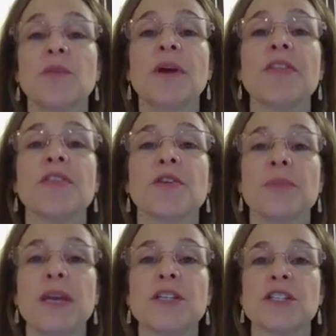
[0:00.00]
with
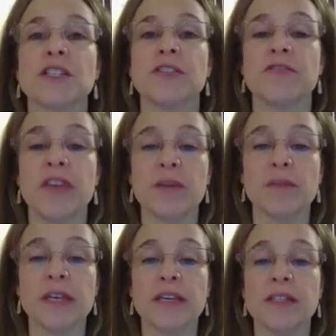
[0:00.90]
their patients and
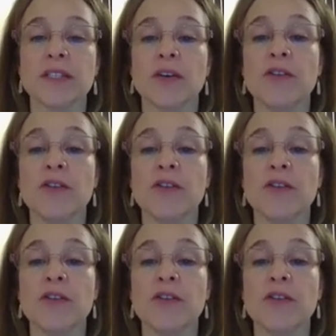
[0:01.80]
family